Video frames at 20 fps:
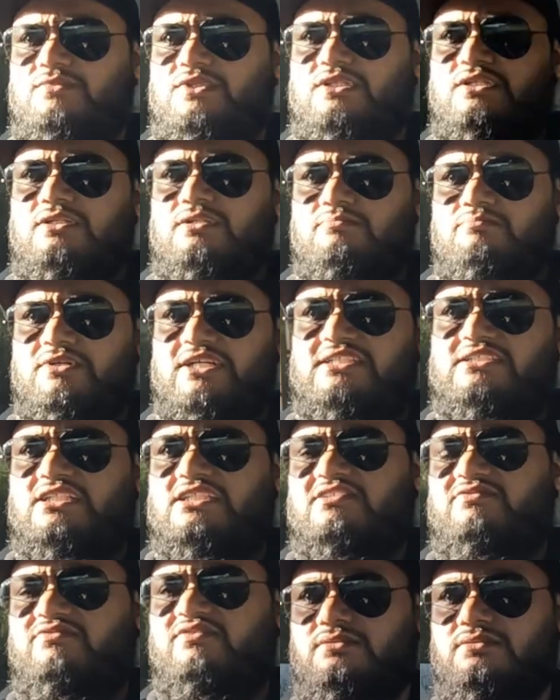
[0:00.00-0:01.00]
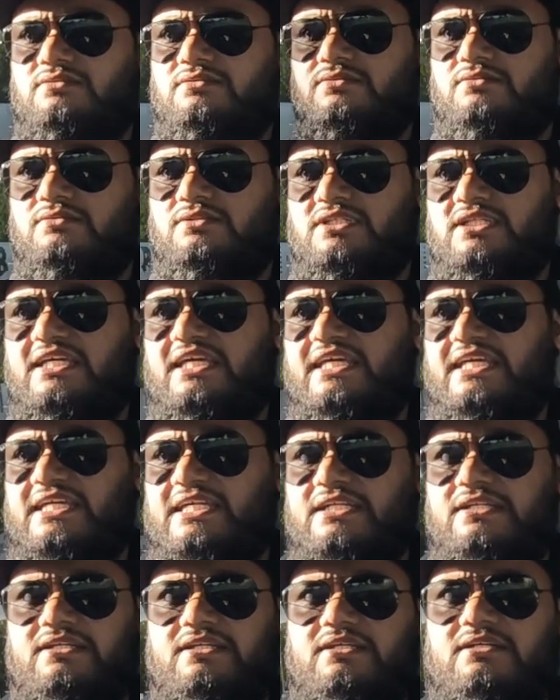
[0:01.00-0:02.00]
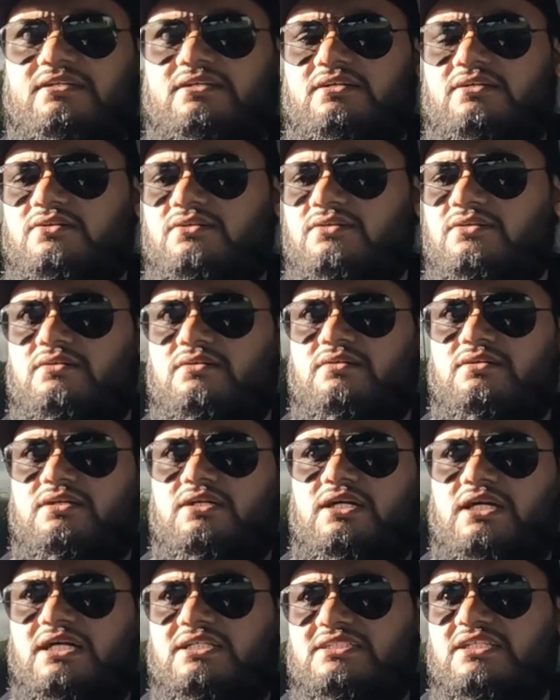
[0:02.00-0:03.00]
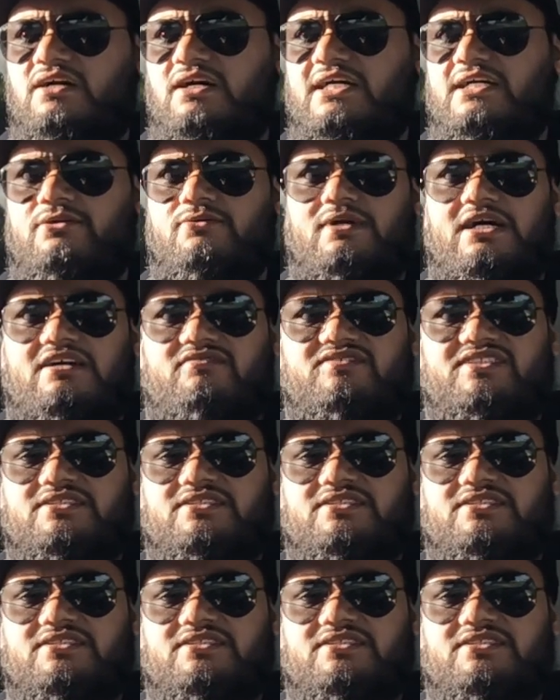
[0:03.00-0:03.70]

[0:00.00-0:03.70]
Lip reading: but it does feel keen at higher revs.